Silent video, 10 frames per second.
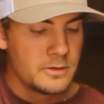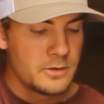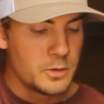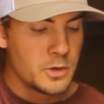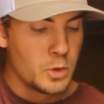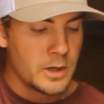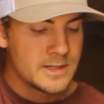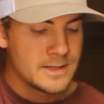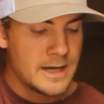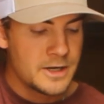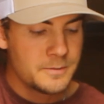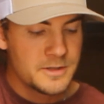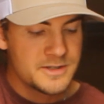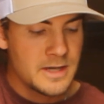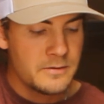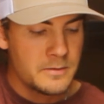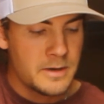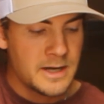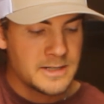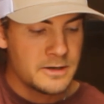do a quick slide up to 7,
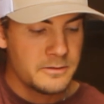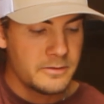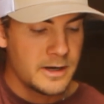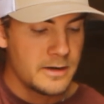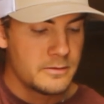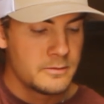back down to 5.